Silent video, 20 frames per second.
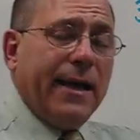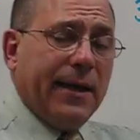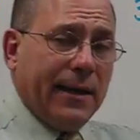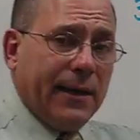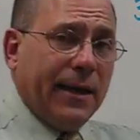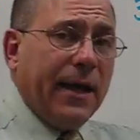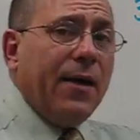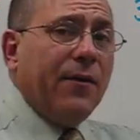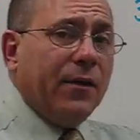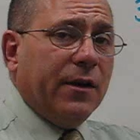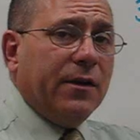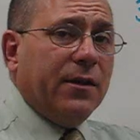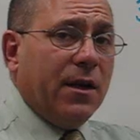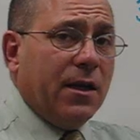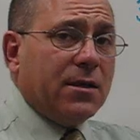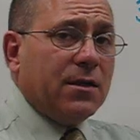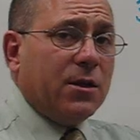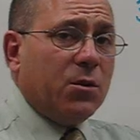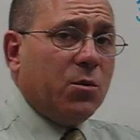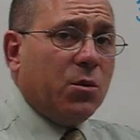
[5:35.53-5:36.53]
and 11
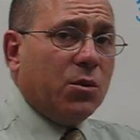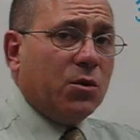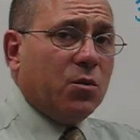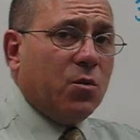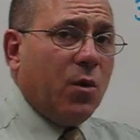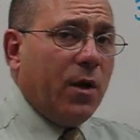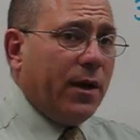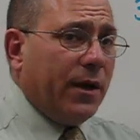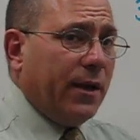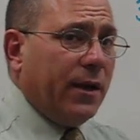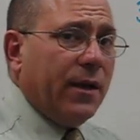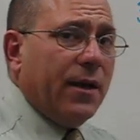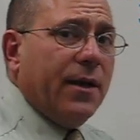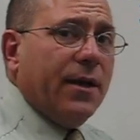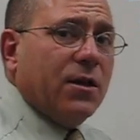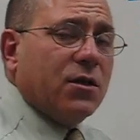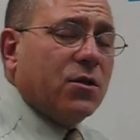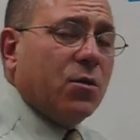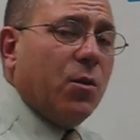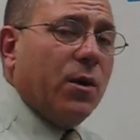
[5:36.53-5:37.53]
does equal 20.
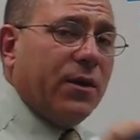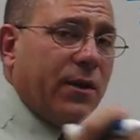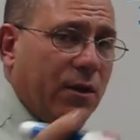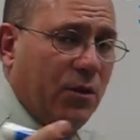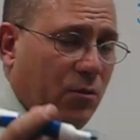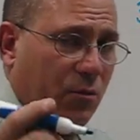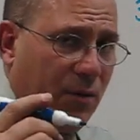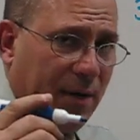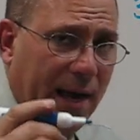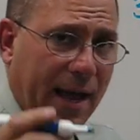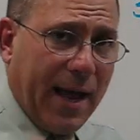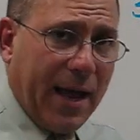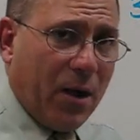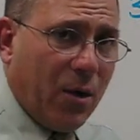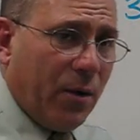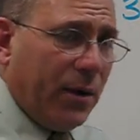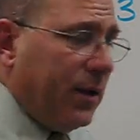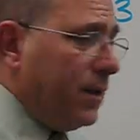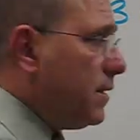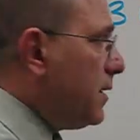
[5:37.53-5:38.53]
So what they do
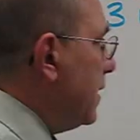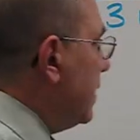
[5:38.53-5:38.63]
now is